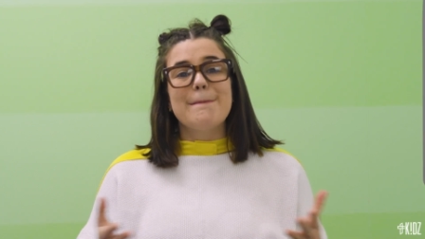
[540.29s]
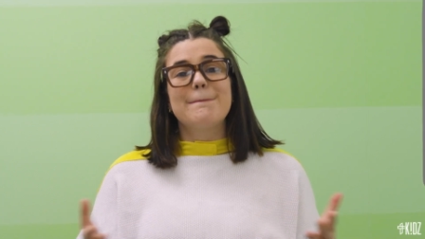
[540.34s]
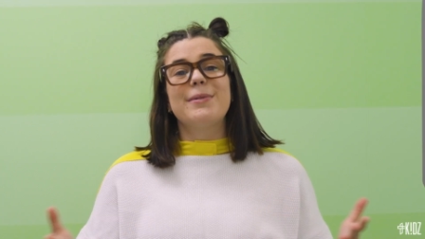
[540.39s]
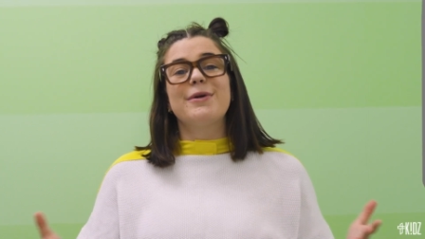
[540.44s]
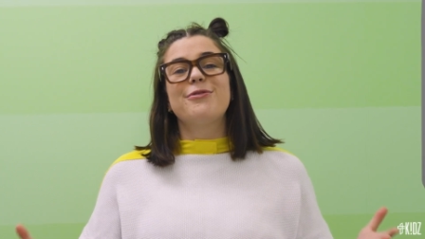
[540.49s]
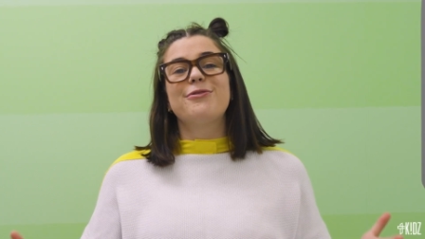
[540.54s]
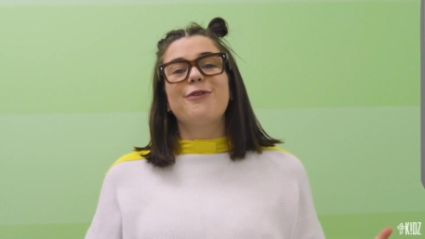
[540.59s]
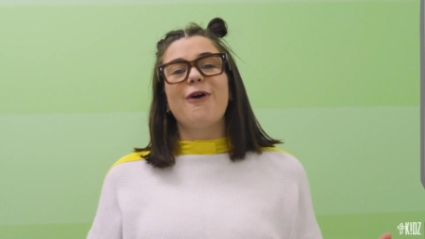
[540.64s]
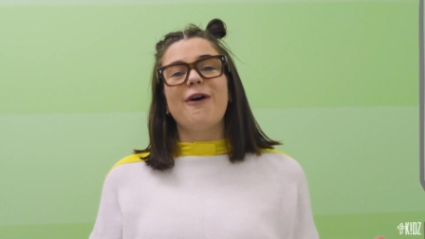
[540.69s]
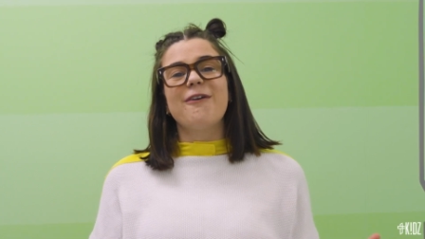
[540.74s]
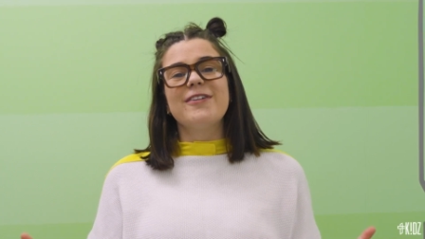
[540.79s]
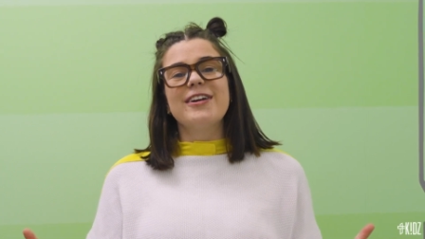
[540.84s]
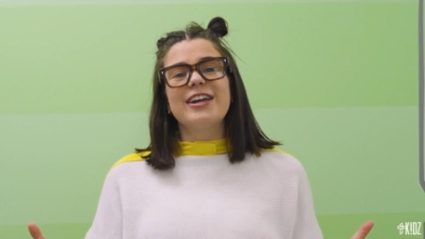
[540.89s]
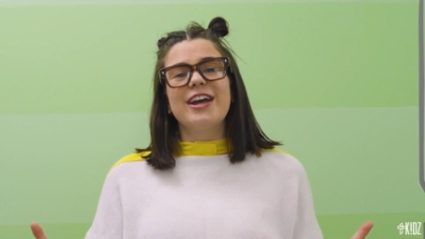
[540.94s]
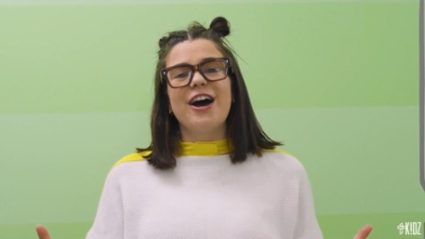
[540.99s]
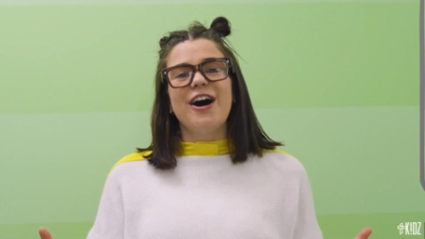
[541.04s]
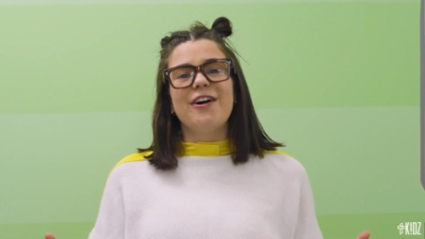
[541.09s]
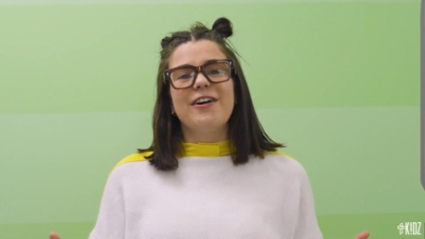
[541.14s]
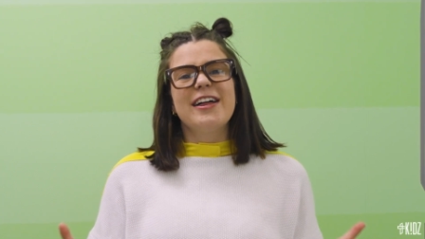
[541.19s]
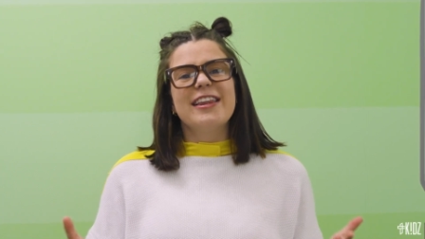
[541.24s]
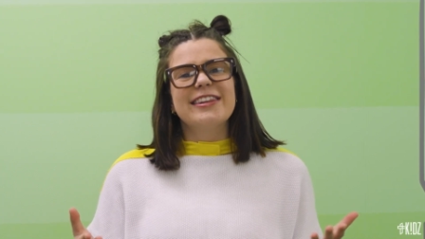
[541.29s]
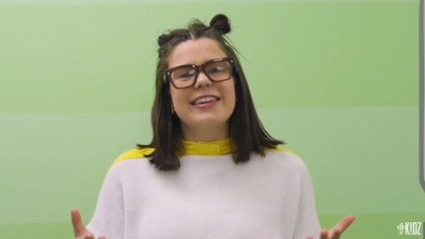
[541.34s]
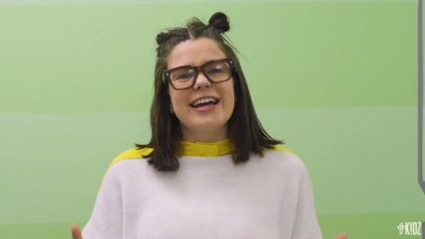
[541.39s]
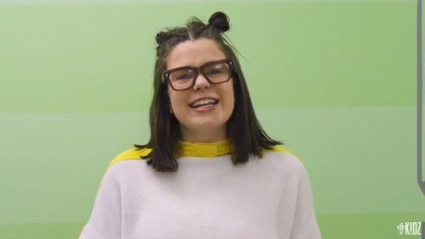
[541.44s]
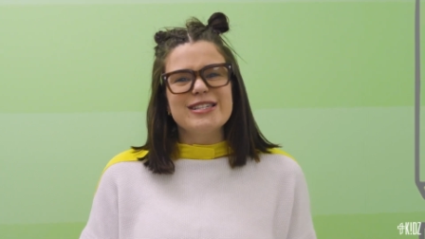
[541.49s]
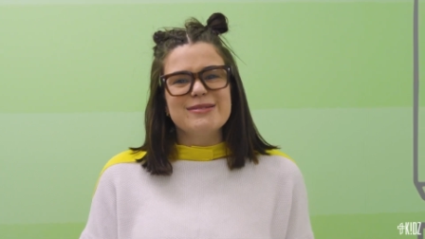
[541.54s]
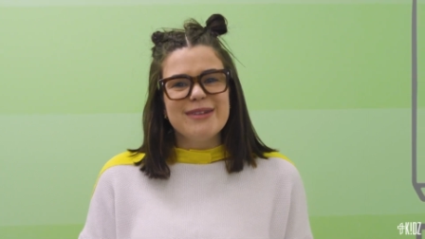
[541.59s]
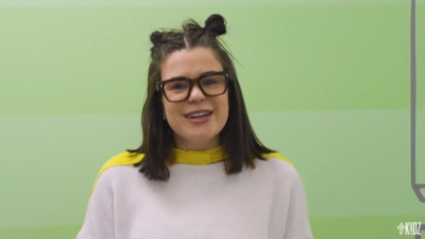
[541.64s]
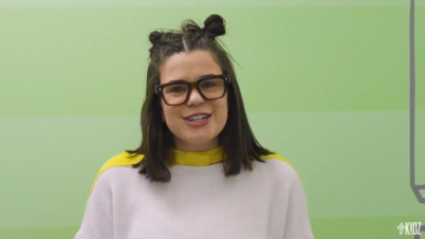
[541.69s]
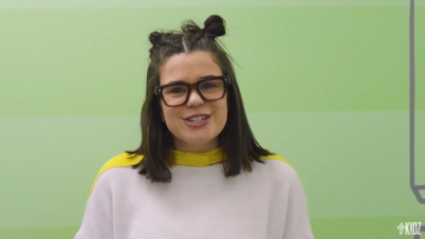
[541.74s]
Before we go,
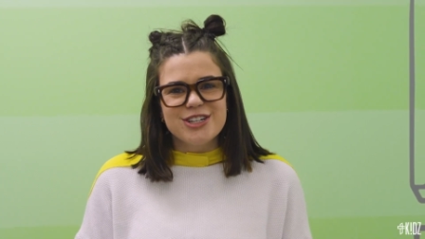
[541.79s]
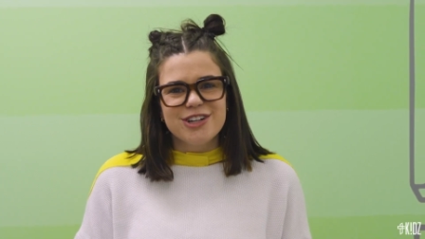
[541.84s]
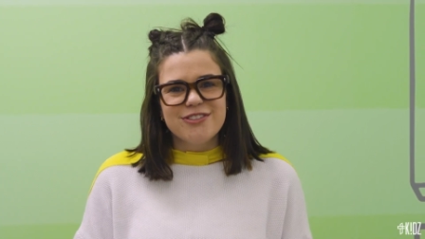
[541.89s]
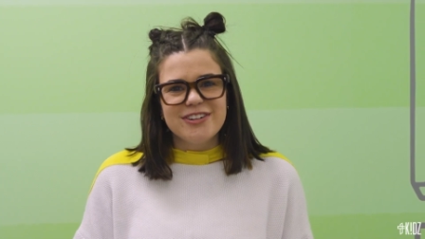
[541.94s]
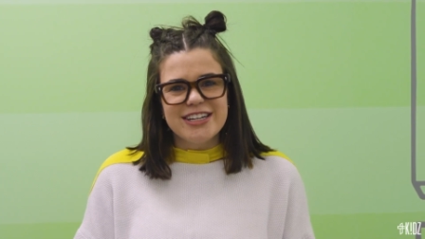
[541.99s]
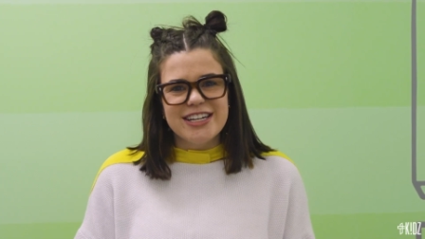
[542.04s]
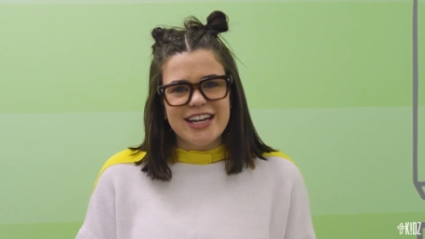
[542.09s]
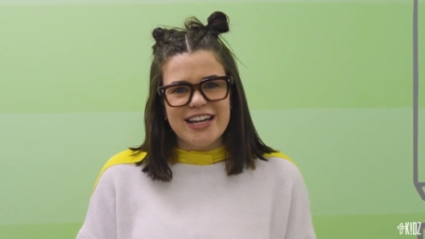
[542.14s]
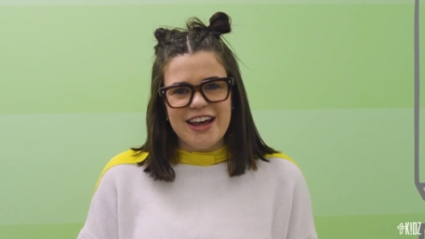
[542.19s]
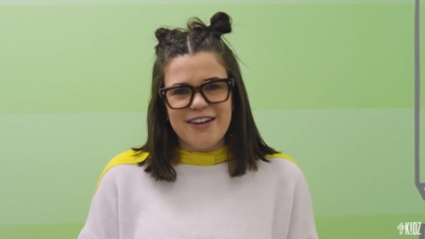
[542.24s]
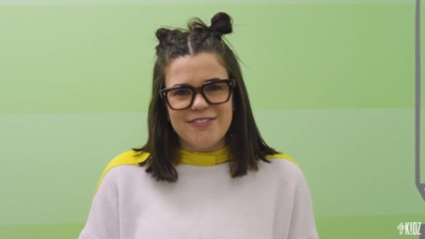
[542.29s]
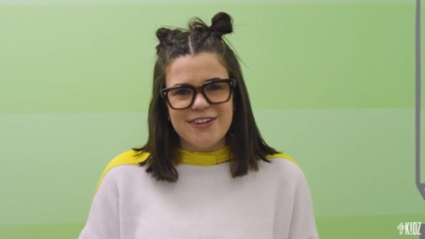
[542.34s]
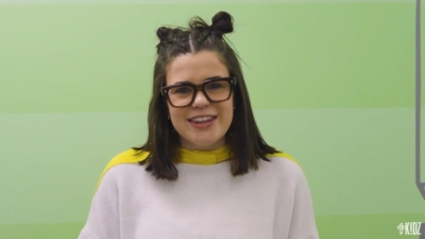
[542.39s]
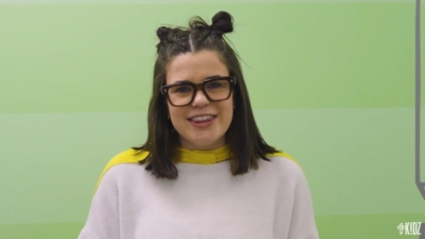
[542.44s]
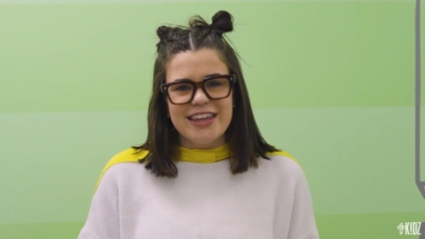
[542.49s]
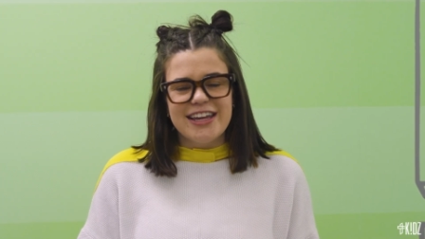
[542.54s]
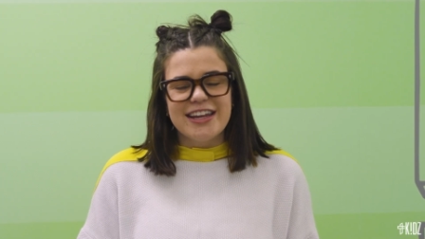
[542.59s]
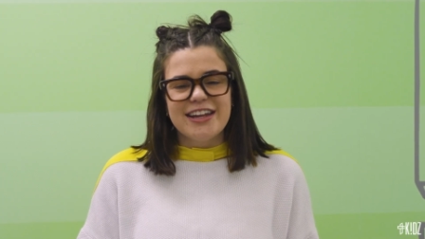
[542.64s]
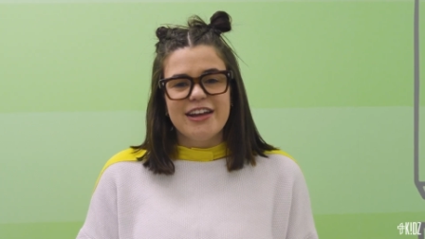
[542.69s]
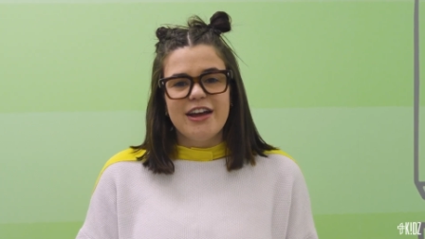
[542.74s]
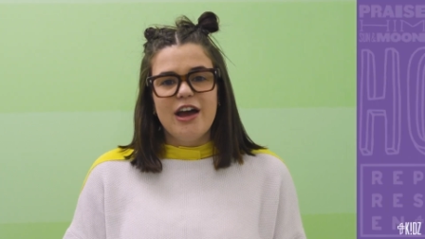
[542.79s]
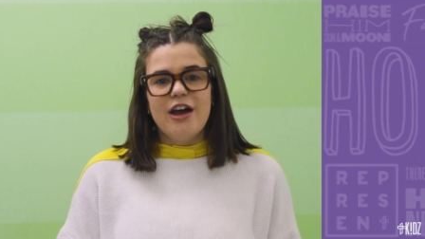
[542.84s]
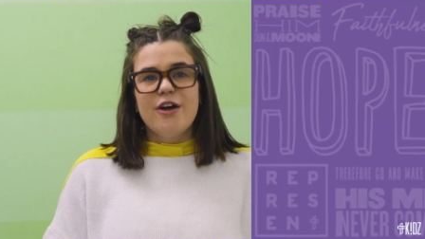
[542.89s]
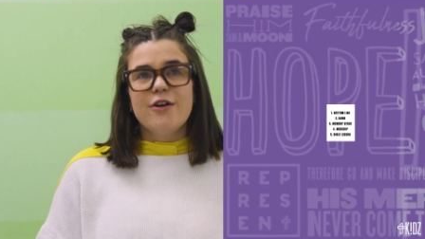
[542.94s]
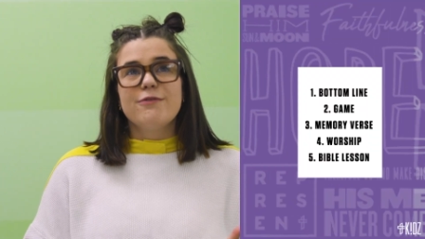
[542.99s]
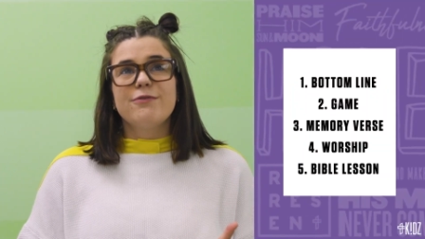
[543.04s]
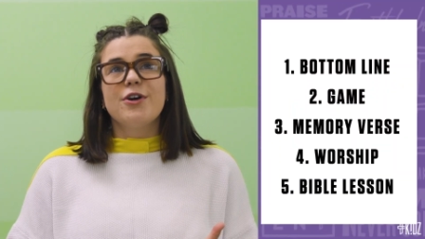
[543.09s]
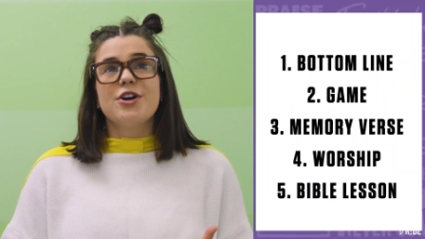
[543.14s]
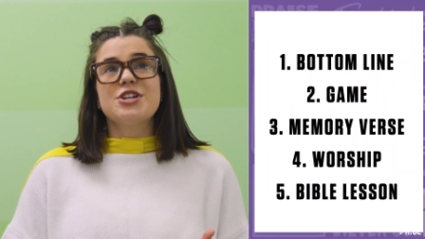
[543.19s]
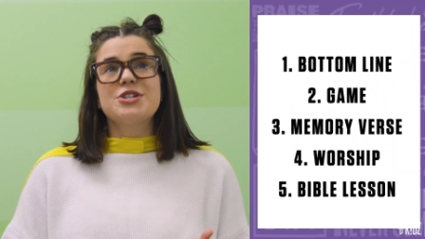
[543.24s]
let's make sure we did everything.
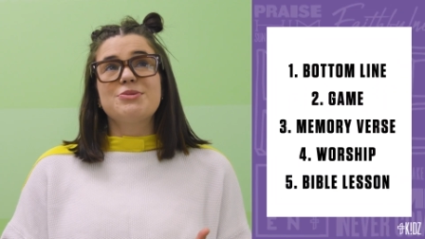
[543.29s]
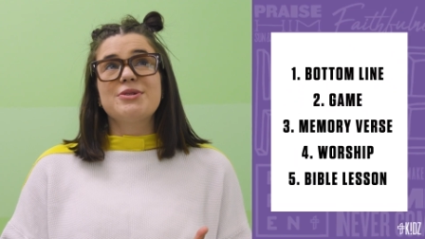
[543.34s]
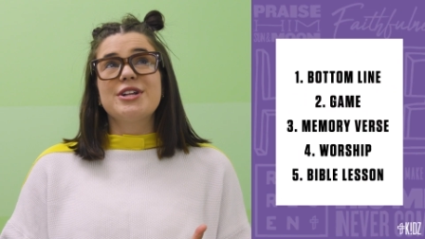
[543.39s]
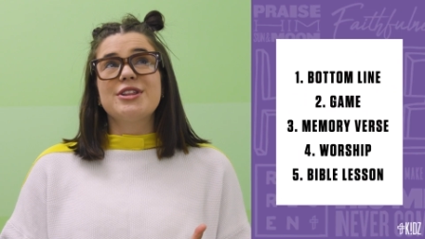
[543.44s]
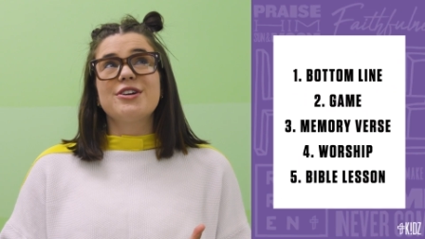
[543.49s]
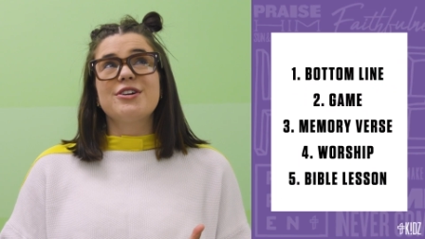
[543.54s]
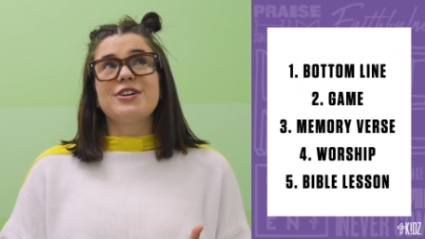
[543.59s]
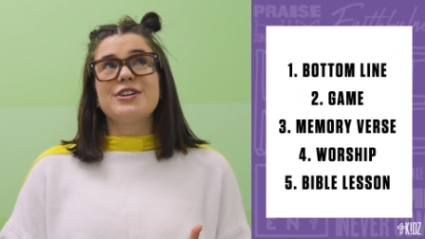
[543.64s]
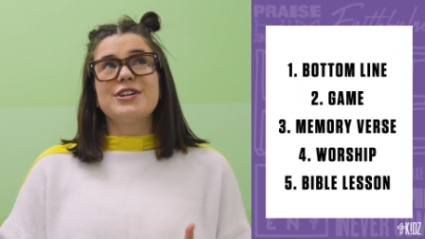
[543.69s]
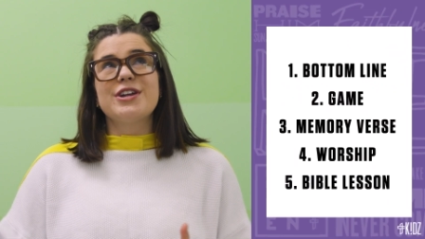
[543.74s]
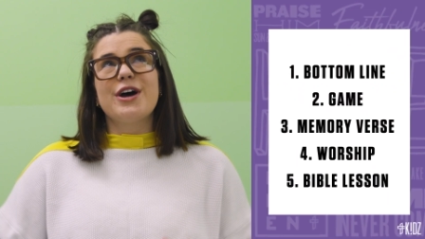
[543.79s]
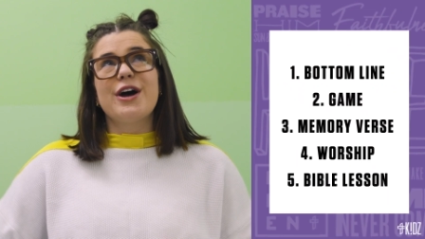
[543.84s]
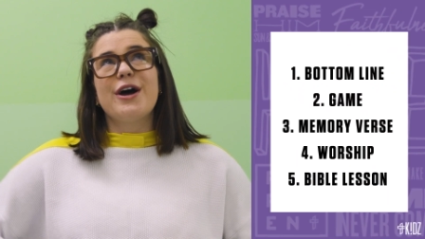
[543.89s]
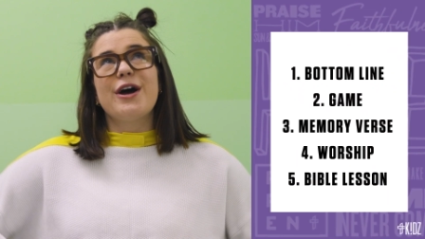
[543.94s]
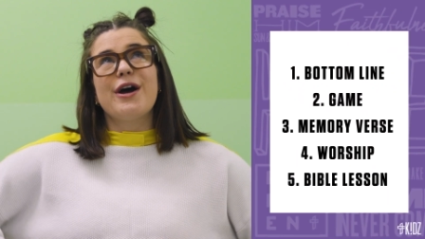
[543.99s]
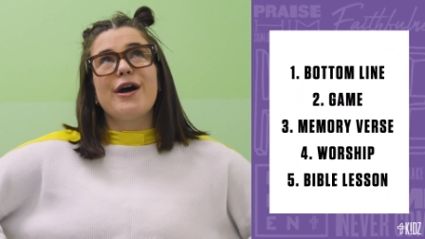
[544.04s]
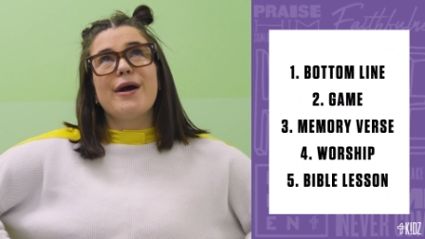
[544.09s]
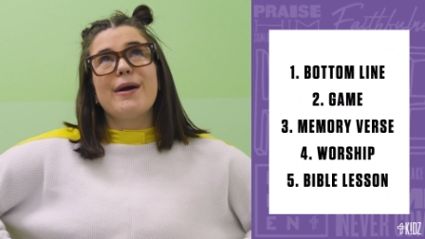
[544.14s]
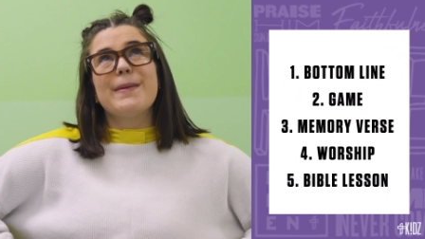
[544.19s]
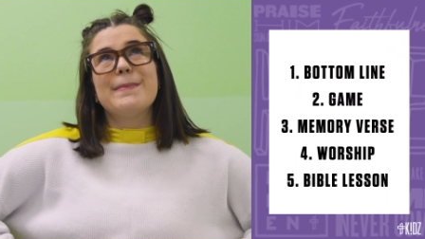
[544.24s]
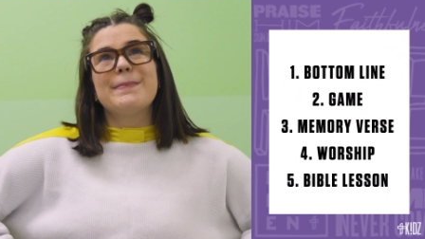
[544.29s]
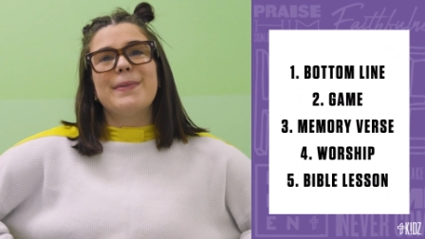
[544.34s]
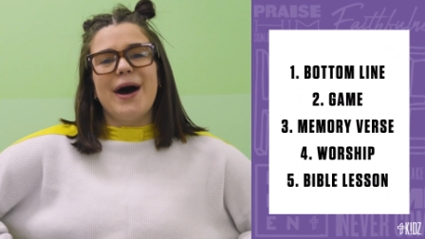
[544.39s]
First, we learned our